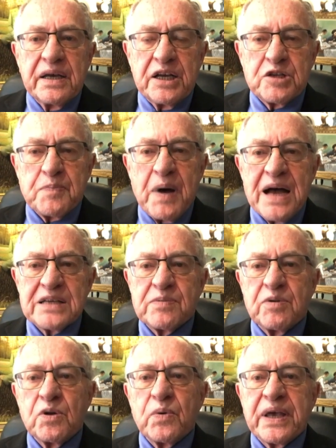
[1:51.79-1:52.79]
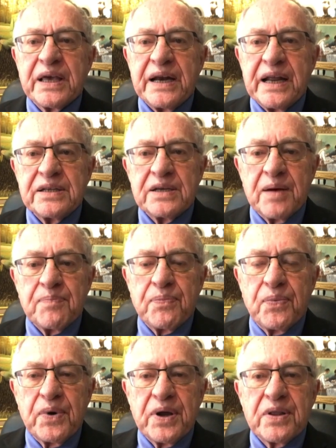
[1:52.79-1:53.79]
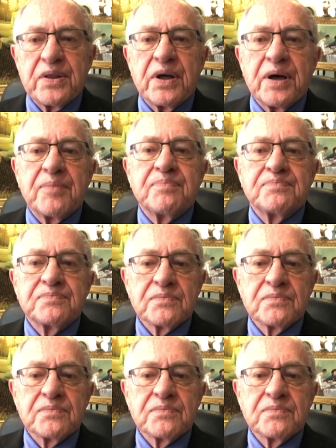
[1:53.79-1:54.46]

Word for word: It's possible we could end up with uh,